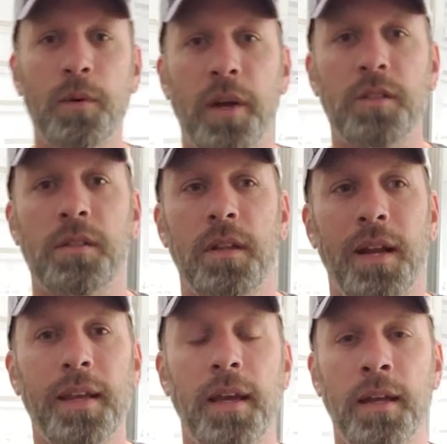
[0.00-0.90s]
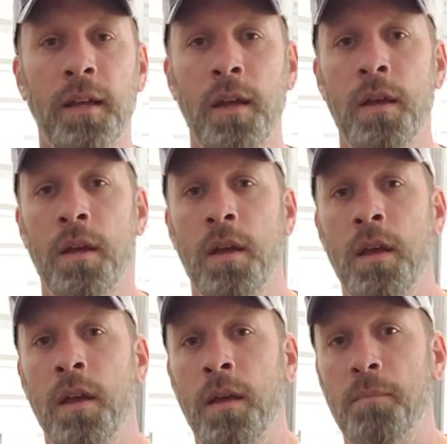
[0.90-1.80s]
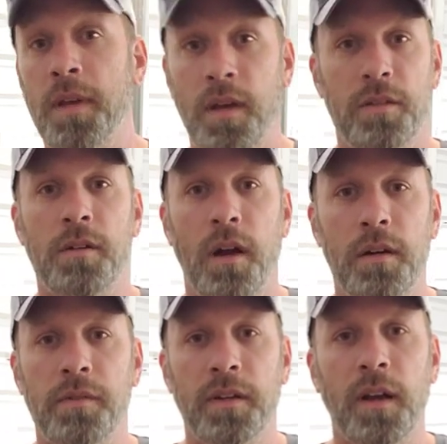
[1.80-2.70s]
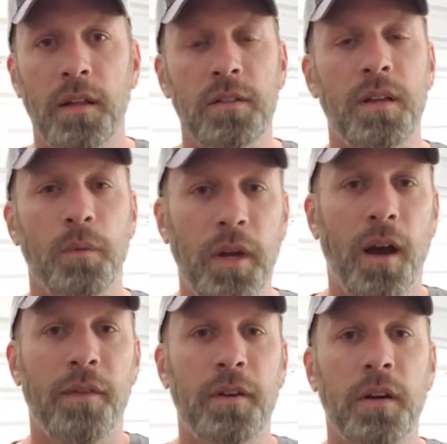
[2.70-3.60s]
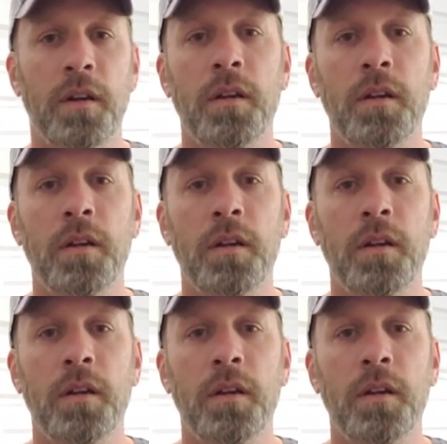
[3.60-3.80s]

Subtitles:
question that I get because there are different colors that we offer.